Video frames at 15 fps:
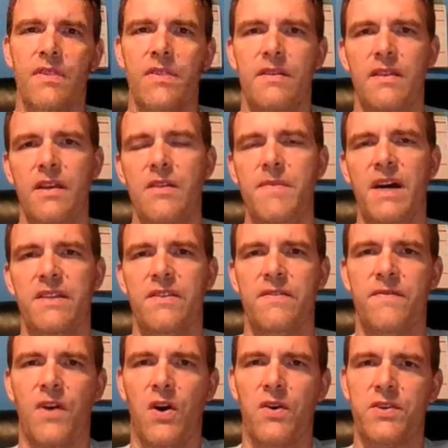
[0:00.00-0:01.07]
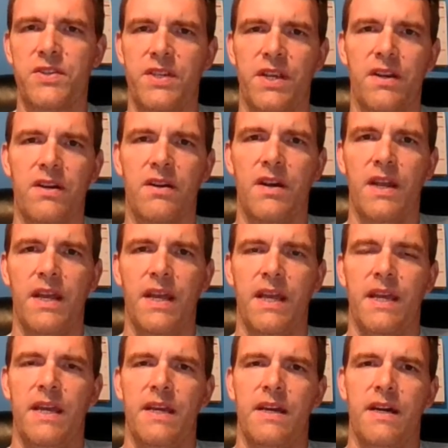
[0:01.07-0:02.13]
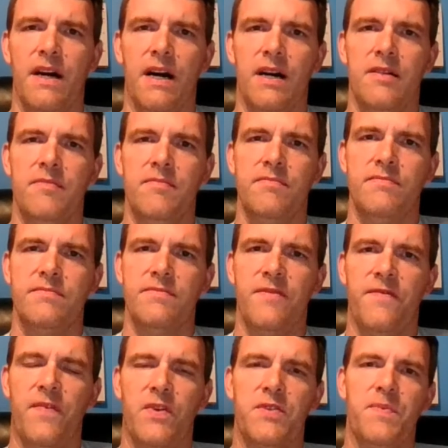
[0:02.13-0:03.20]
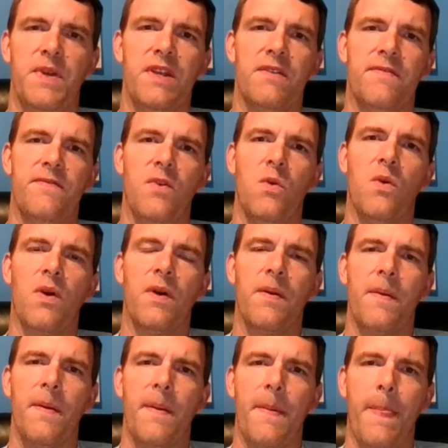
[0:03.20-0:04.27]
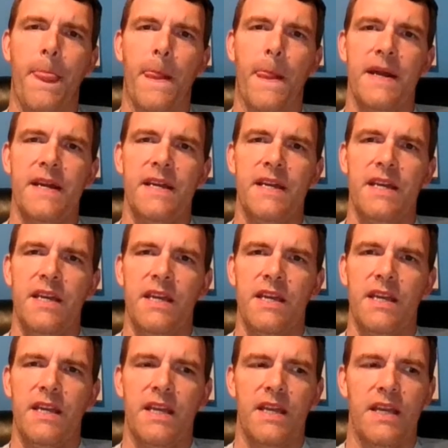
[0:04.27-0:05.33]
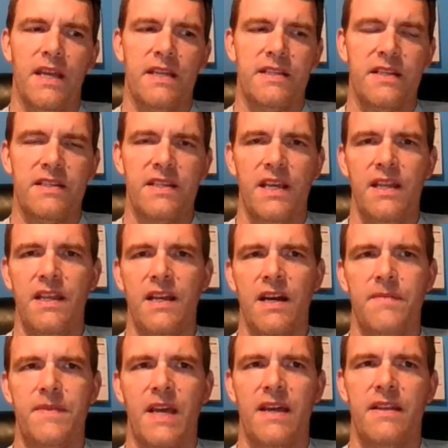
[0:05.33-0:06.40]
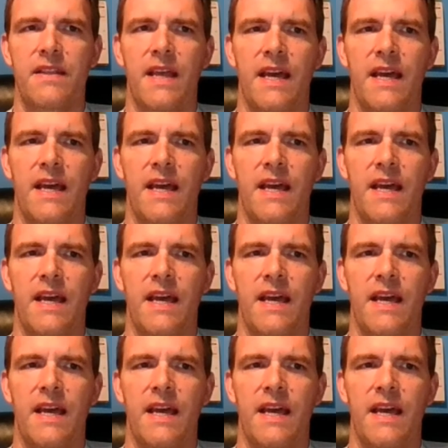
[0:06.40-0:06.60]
Think about the verse here, 1 Peter 4, as he's ending up that